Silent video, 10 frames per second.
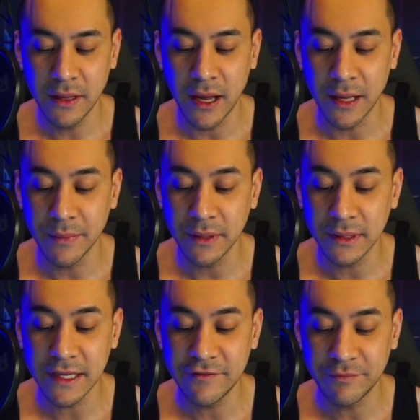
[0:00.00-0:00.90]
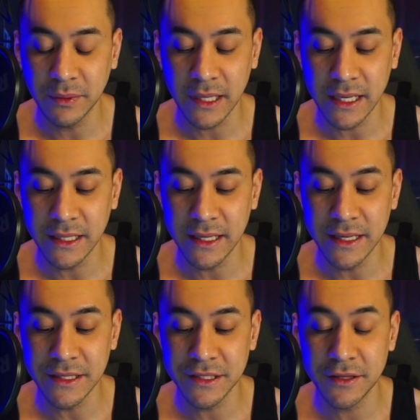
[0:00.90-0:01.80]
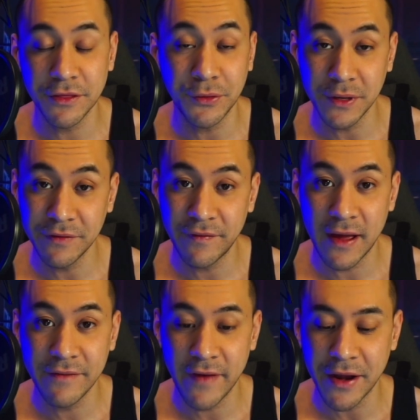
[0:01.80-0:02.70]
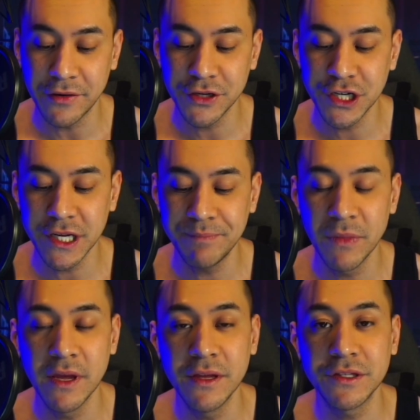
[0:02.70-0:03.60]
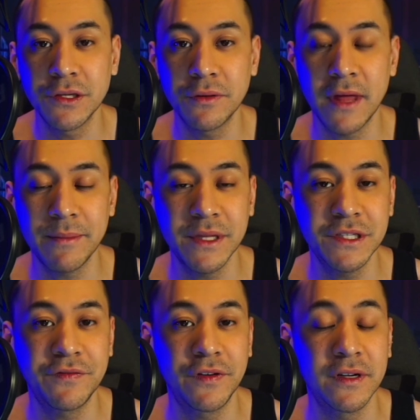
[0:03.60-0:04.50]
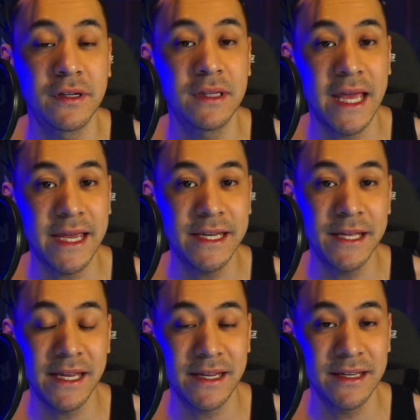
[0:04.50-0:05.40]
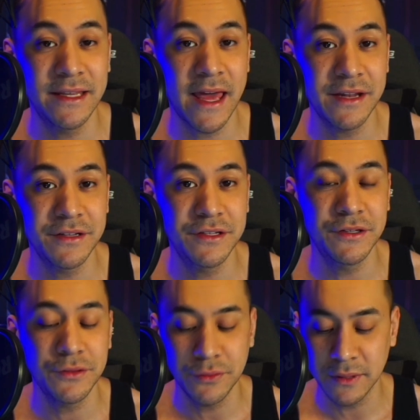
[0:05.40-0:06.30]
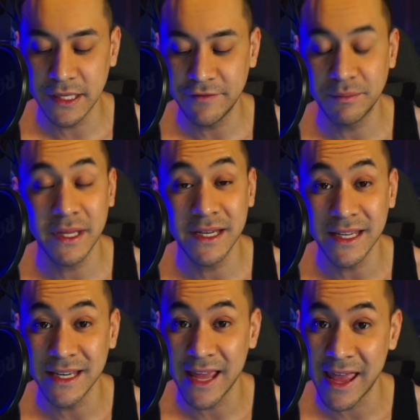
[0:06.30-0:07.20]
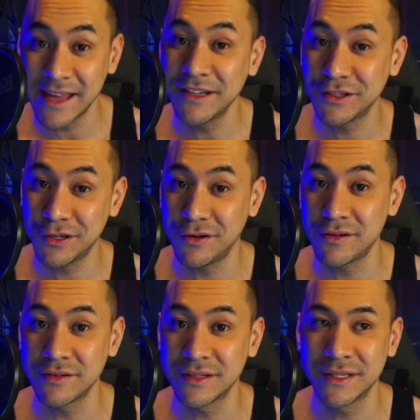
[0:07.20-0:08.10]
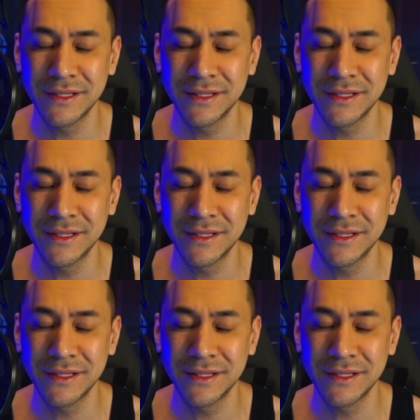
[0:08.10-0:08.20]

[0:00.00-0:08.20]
Leaf Blade is 35 energy, so that means for Gallade it can get to Leaf Blade in 8 turns.